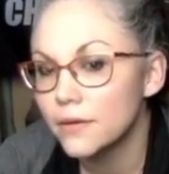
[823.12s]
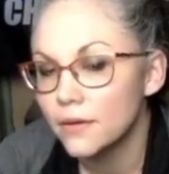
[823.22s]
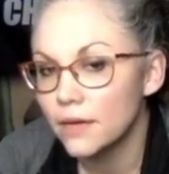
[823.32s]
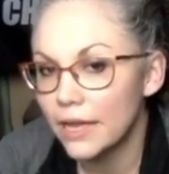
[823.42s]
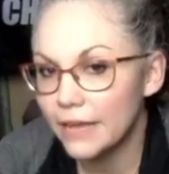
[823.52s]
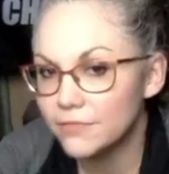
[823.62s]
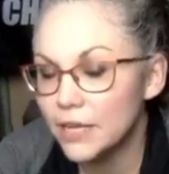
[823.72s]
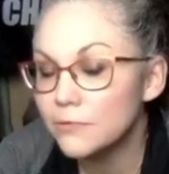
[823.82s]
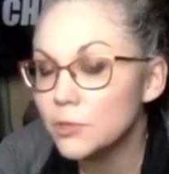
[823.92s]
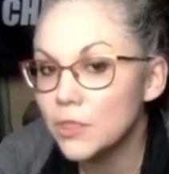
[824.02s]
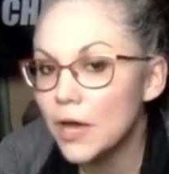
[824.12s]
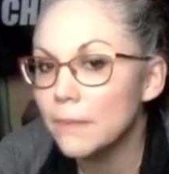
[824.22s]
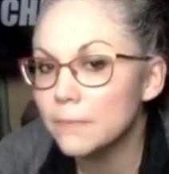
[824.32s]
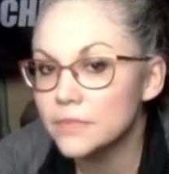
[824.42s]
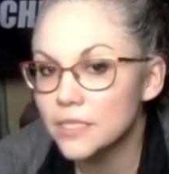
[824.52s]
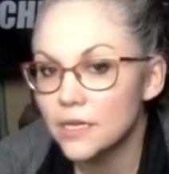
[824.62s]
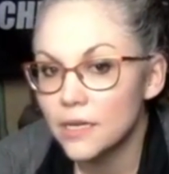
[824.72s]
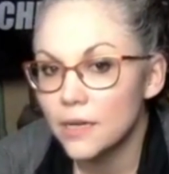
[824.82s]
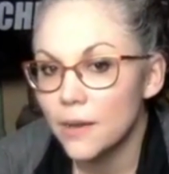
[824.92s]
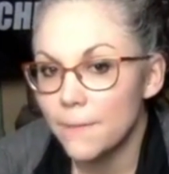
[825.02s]
I have devil thumbs.
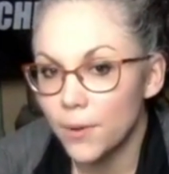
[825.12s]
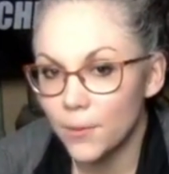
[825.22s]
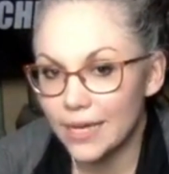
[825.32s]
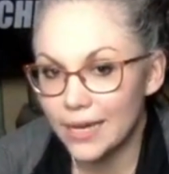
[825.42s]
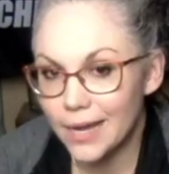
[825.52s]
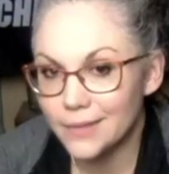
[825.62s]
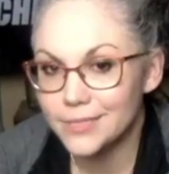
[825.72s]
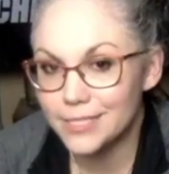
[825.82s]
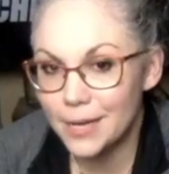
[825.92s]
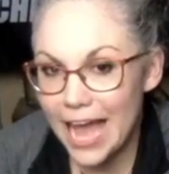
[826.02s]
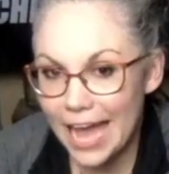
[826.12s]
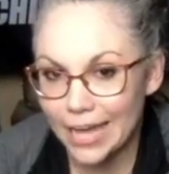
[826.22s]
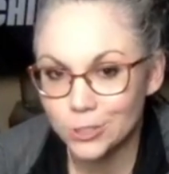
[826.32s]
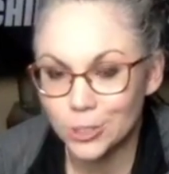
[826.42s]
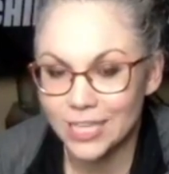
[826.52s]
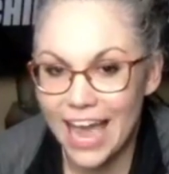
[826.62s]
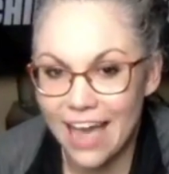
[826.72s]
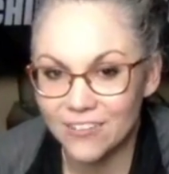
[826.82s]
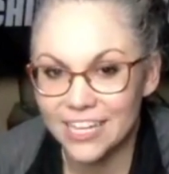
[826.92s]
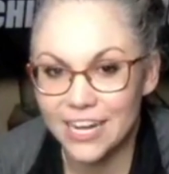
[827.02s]
But when it comes to actually
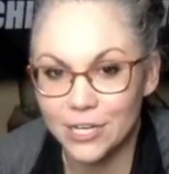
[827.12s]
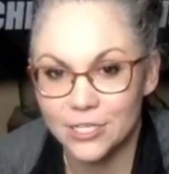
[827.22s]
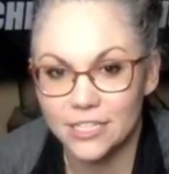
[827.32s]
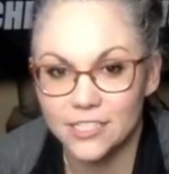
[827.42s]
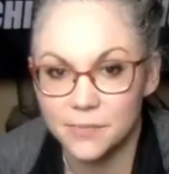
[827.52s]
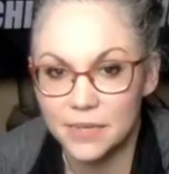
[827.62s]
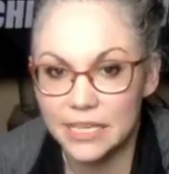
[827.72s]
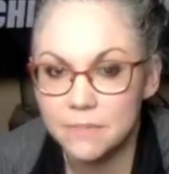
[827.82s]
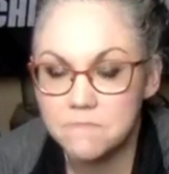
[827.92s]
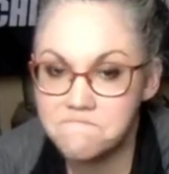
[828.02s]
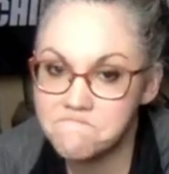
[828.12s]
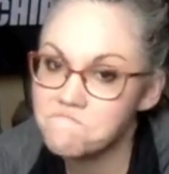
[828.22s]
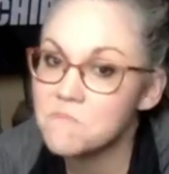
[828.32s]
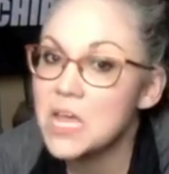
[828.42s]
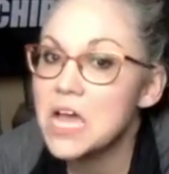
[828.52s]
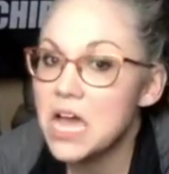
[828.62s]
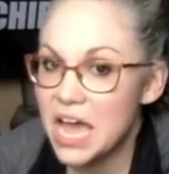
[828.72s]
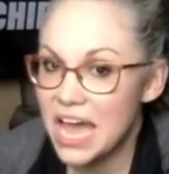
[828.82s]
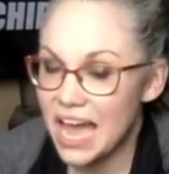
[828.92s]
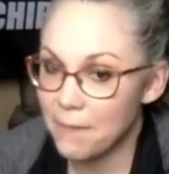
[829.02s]
having care done to me,
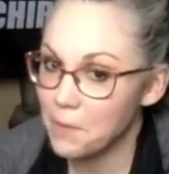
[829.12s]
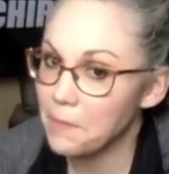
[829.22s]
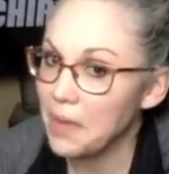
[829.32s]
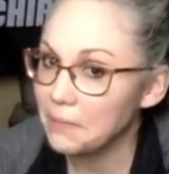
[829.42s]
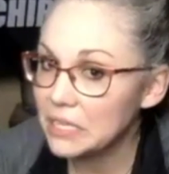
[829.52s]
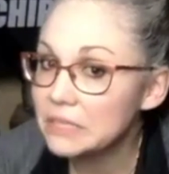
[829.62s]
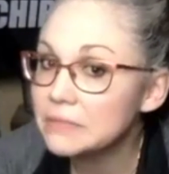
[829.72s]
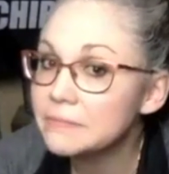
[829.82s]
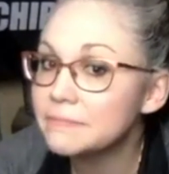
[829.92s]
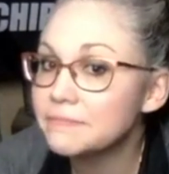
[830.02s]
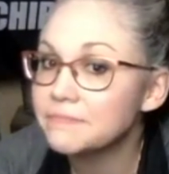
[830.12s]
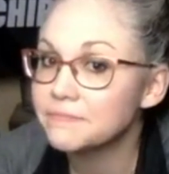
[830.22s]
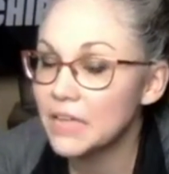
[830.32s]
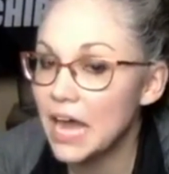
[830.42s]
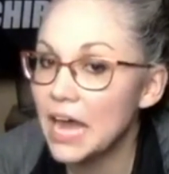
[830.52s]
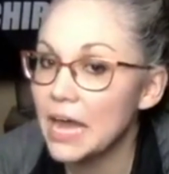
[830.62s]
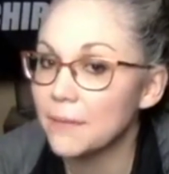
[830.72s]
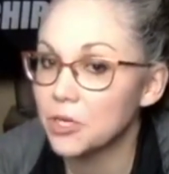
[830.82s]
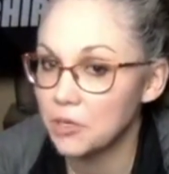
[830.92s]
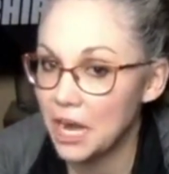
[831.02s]
I'm a baby. I am a
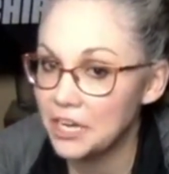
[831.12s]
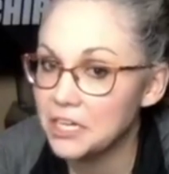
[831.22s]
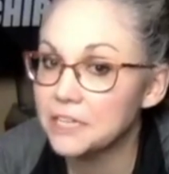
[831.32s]
crier.